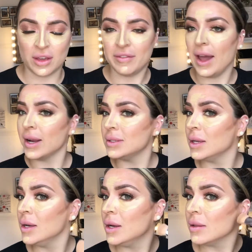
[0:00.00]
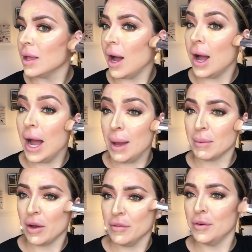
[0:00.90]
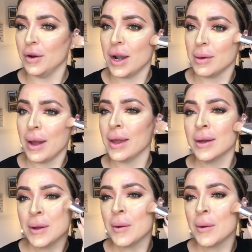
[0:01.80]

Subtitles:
effect that I'm going for anyway.